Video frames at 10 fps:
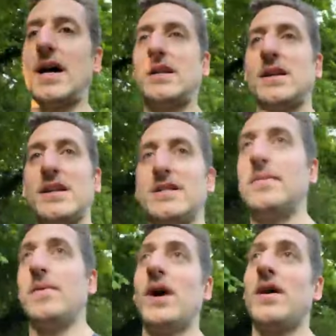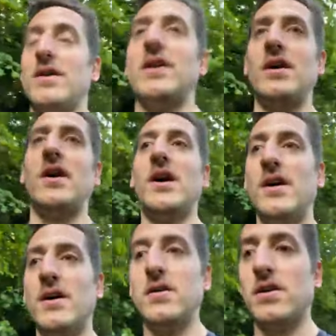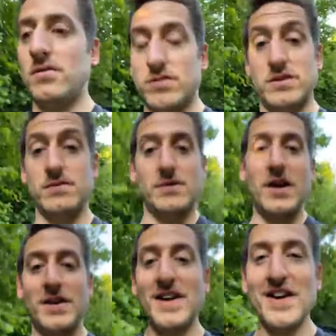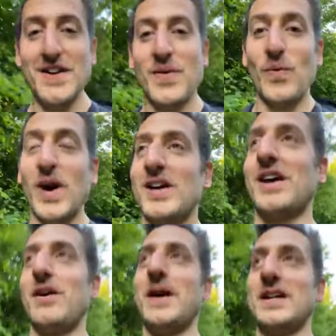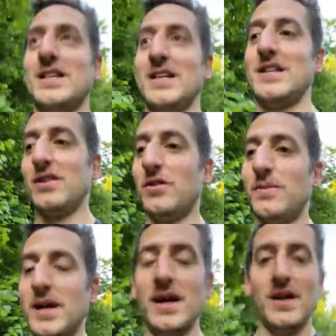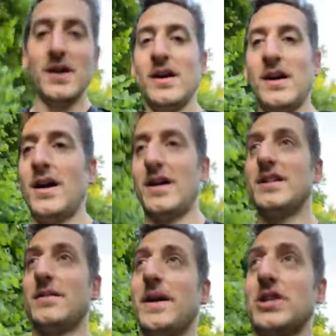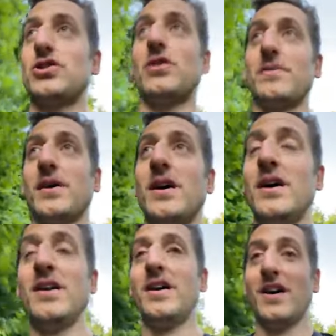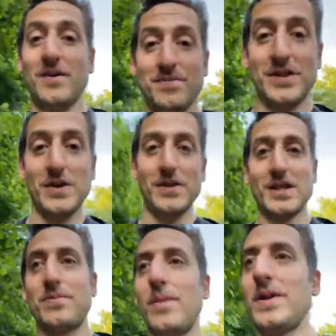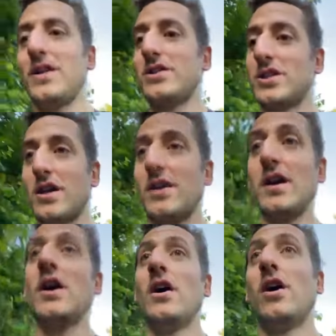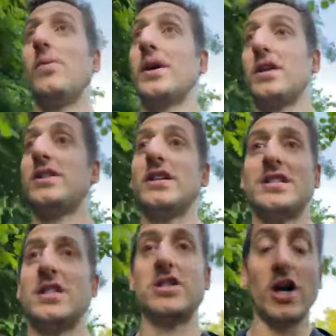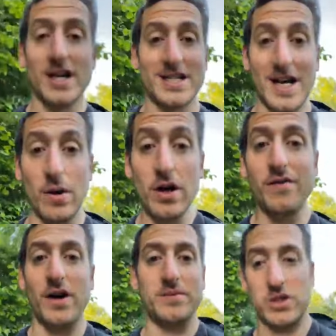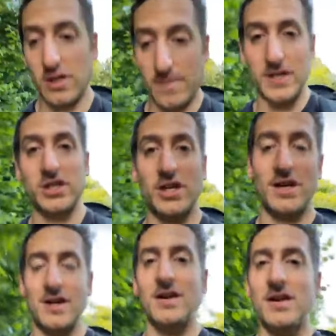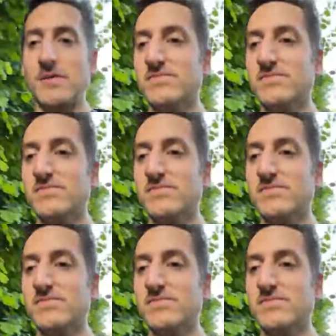And I need to be wary that, you know, when I go back to eating normally, I need to make sure I'm doing this properly, not just going, oh my God, the diet's now over, I'm just going to binge eat here.